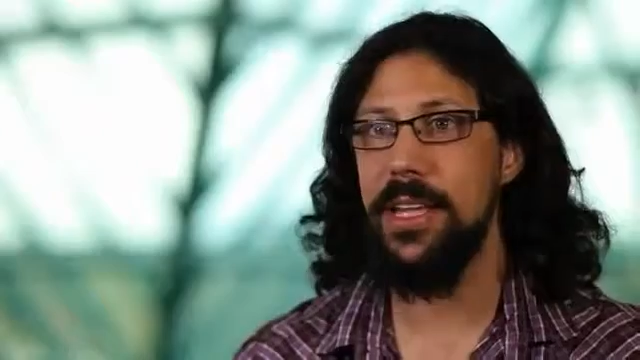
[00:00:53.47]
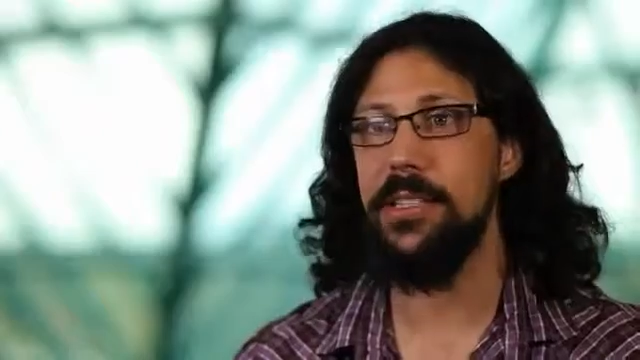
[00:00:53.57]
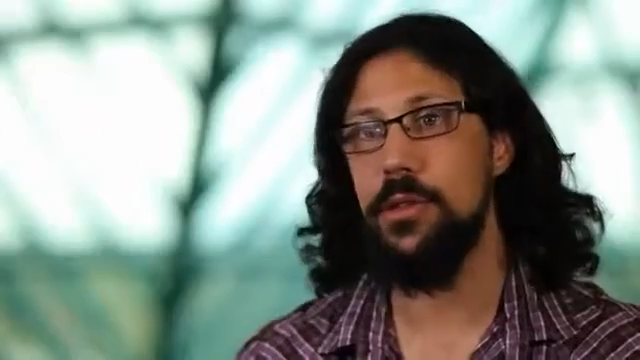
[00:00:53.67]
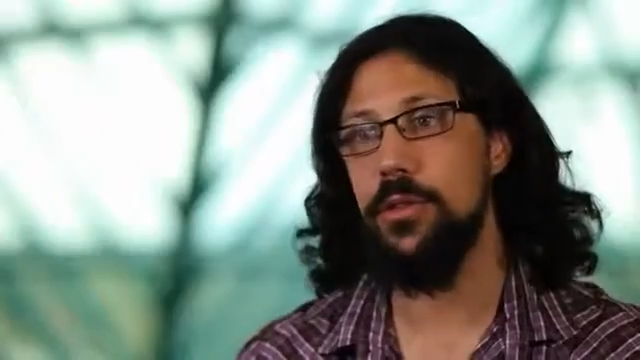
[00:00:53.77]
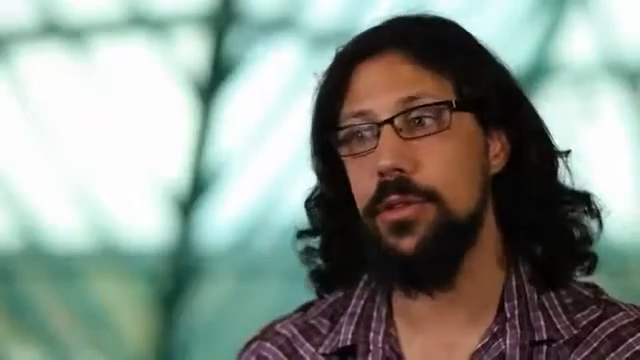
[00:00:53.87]

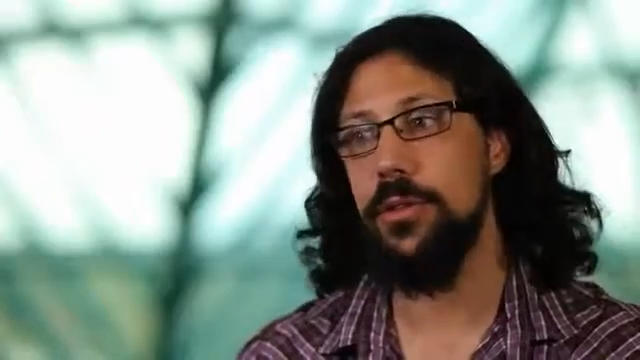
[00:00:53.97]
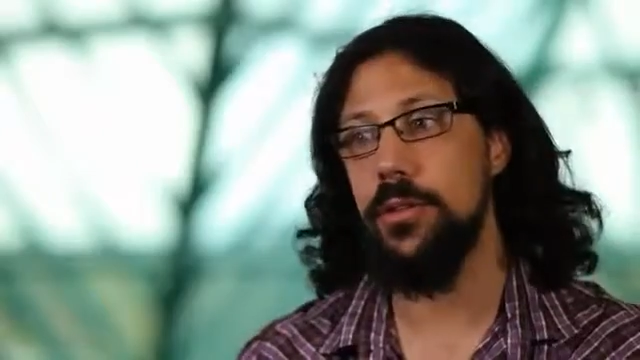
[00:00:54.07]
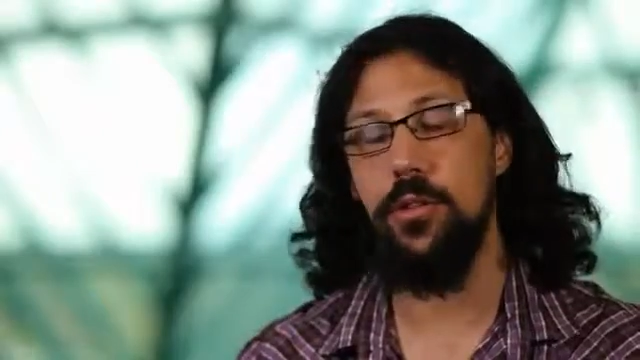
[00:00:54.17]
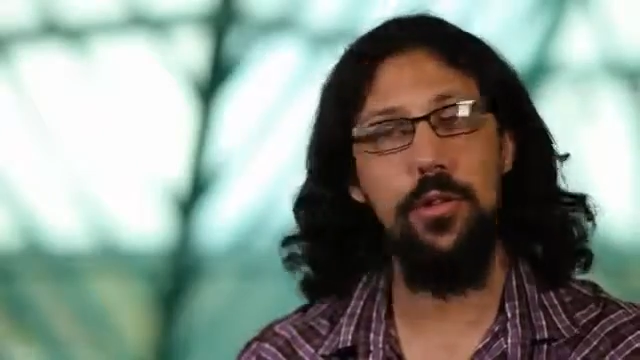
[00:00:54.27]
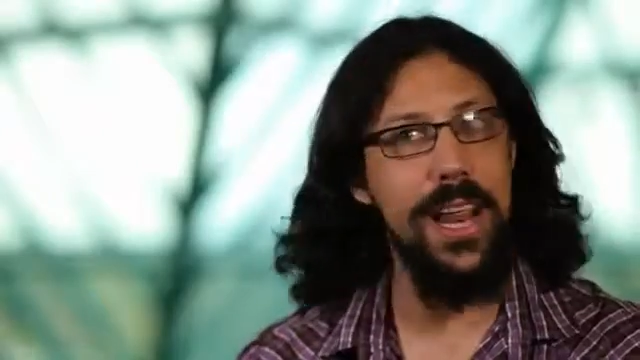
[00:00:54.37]
is through
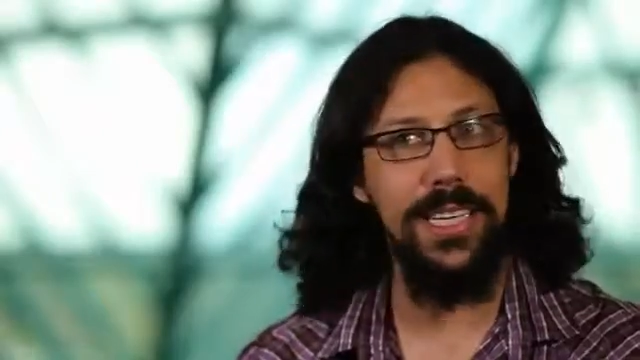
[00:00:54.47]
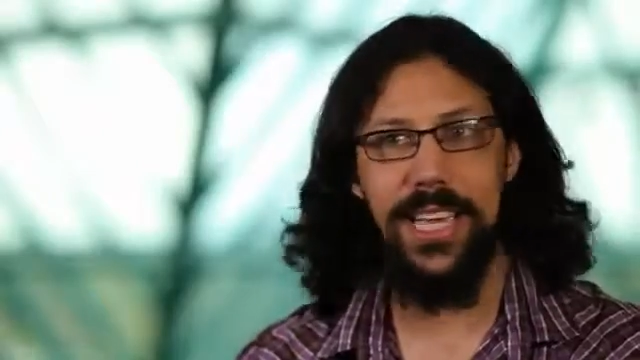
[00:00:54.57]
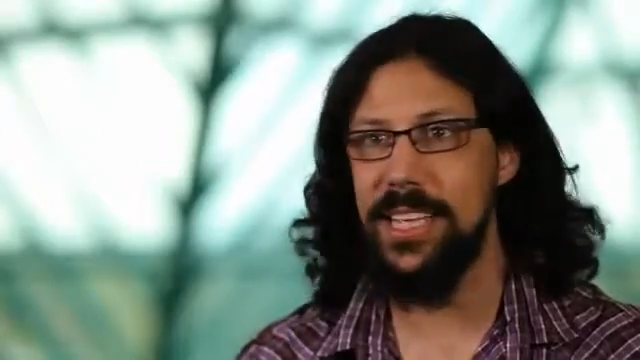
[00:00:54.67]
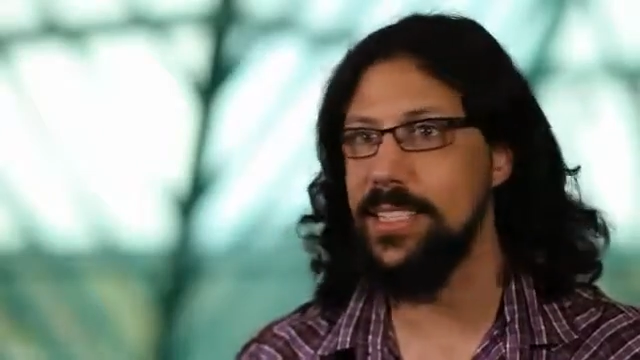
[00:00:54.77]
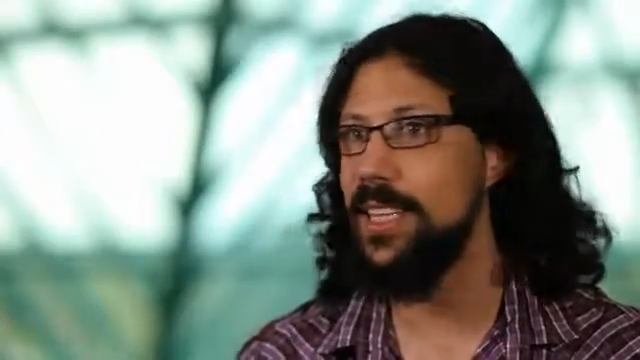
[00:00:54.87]
great
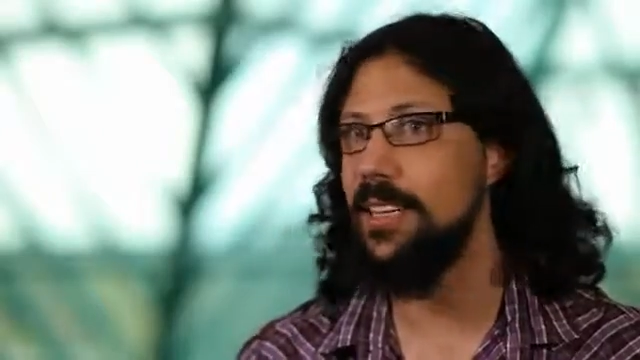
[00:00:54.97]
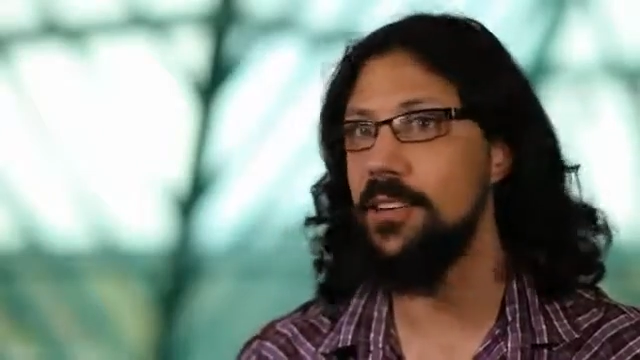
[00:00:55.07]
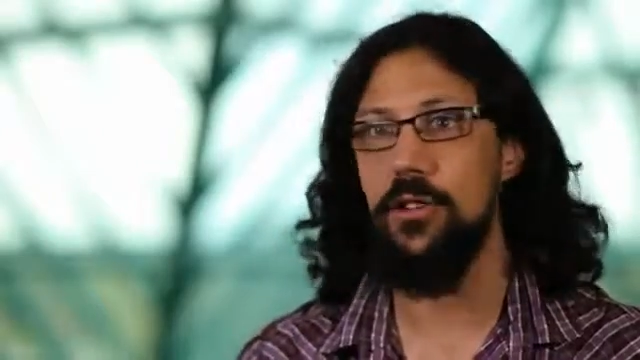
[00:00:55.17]
testing,